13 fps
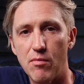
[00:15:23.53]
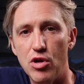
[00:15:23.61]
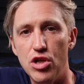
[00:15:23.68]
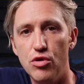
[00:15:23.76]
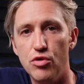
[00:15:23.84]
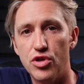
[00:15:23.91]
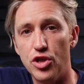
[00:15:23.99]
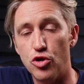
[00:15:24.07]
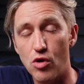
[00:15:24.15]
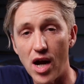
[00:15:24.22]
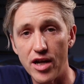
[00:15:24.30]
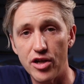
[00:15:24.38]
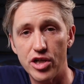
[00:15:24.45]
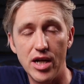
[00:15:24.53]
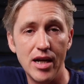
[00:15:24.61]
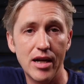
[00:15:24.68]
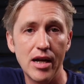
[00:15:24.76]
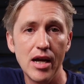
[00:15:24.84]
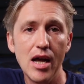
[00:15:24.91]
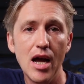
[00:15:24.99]
I'm going to use the dry
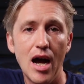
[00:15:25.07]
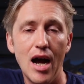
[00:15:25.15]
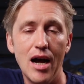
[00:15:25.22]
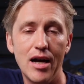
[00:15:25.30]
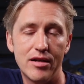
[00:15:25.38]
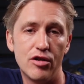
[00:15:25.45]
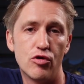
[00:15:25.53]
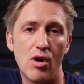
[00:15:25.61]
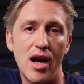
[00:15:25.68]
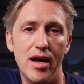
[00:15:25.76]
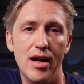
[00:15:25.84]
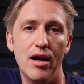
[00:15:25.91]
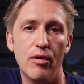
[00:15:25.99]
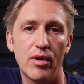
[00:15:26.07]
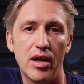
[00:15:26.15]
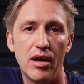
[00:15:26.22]
shake uh, to dry it out.